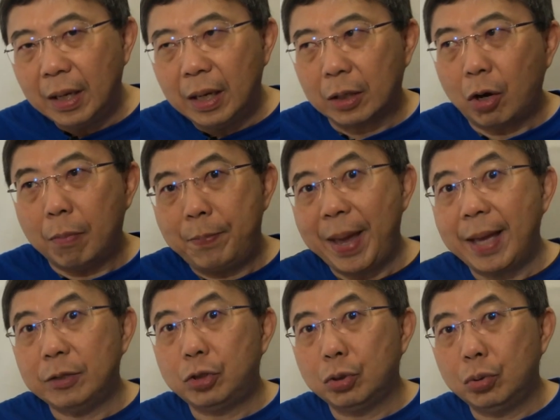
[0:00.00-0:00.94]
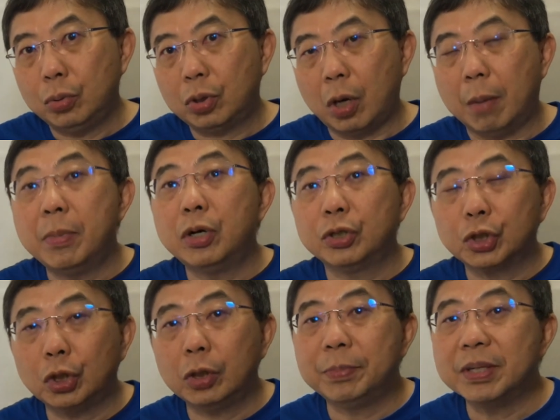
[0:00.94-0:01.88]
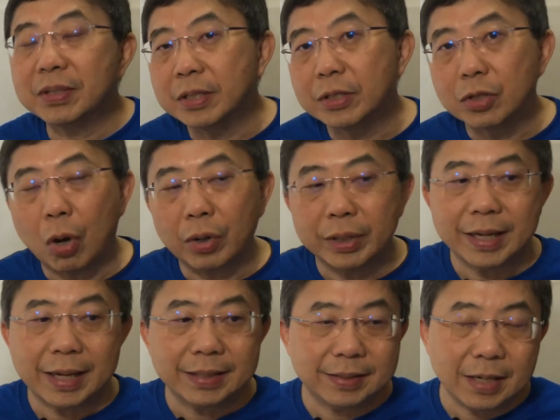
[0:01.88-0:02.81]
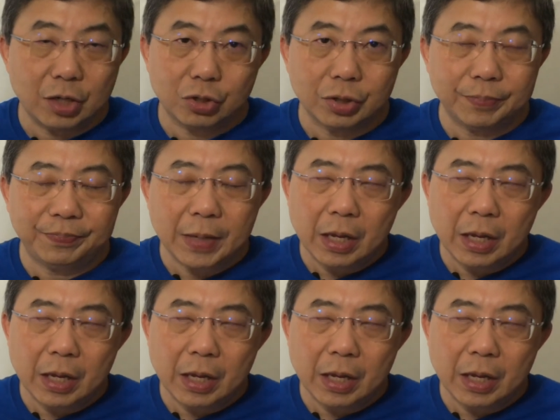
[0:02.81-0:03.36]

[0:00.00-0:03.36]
compared to commercial business organization.